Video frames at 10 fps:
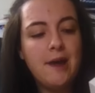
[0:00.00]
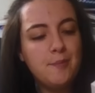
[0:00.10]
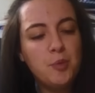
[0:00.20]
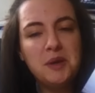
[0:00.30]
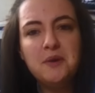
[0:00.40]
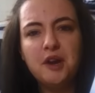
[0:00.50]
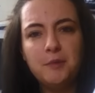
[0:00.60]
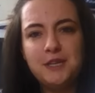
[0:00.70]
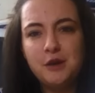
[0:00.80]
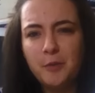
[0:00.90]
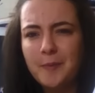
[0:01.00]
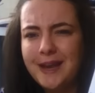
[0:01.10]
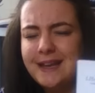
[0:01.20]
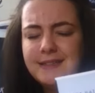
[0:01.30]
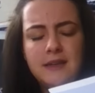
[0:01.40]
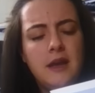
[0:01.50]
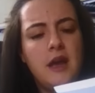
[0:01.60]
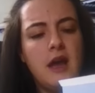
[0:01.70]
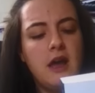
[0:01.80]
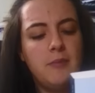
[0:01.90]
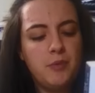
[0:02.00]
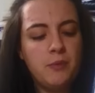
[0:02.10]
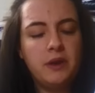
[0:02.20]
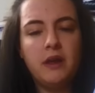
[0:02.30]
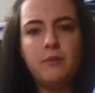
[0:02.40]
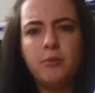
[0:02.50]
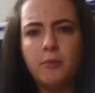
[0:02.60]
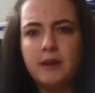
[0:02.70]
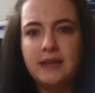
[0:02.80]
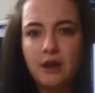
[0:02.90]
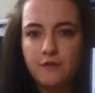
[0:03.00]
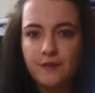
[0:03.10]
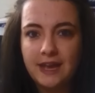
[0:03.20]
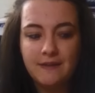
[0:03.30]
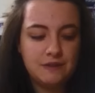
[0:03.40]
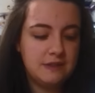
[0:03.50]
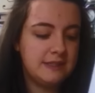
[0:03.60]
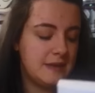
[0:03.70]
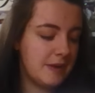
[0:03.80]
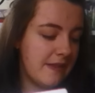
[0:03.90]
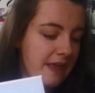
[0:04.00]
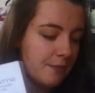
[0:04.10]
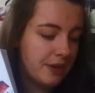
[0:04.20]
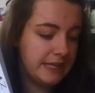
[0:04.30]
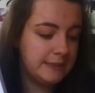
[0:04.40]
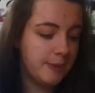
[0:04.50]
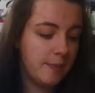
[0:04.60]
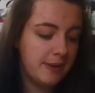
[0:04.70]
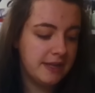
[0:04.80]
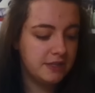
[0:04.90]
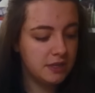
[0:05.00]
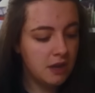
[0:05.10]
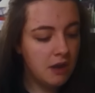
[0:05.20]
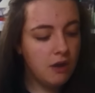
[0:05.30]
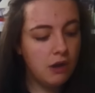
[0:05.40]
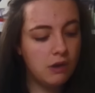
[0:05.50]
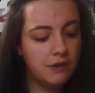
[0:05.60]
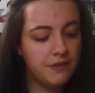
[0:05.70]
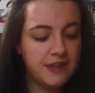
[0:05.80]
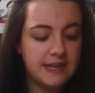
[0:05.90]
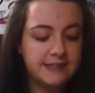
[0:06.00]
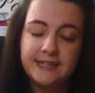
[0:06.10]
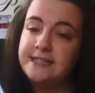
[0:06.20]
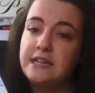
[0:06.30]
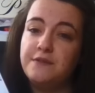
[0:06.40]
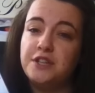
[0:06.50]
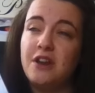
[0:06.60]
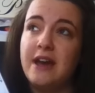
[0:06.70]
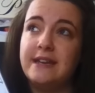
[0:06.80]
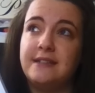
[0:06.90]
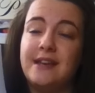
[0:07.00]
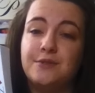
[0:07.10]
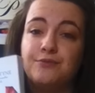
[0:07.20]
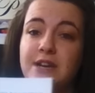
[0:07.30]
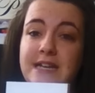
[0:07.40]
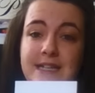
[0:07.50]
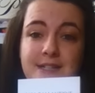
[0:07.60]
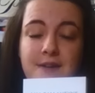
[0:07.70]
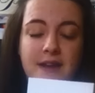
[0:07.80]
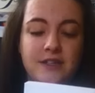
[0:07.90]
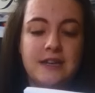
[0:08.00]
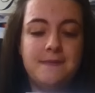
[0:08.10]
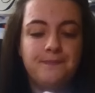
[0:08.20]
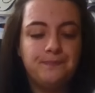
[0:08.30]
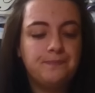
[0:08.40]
Probably not going to be top of my list, but one I will probably hopefully get around to this summer, and that one is published on the 16th of July, so that's really soon actually.